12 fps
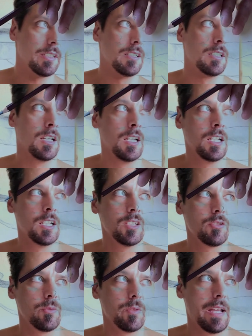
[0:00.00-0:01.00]
And
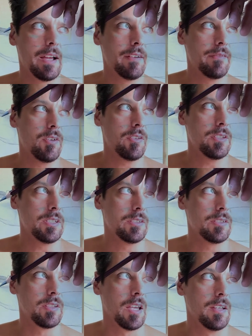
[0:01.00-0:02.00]
so we have all
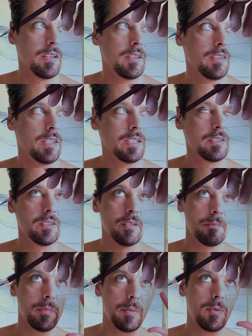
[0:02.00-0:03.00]
these things
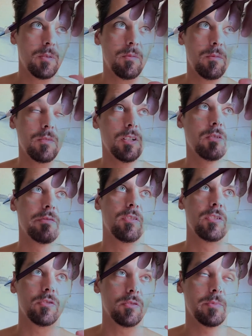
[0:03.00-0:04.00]
that maybe, for
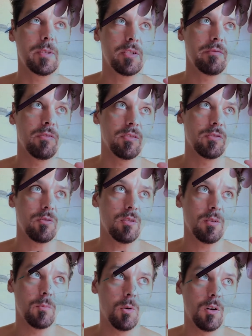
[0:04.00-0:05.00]
us, especially for a
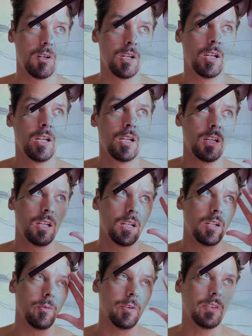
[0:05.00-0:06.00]
storyboard,
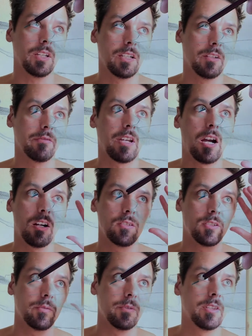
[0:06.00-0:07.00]
we're thinking of
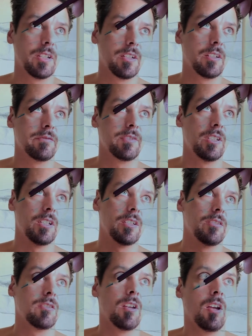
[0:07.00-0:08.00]
character, we're thinking of
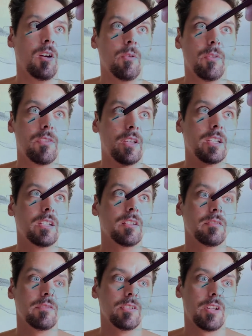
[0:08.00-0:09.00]
scenes, we're thinking
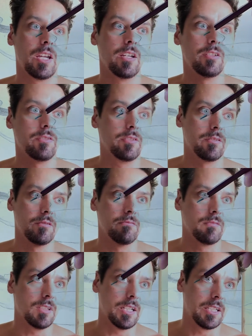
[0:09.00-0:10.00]
of
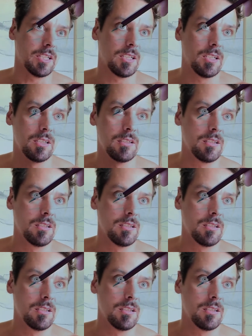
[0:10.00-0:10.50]
location, like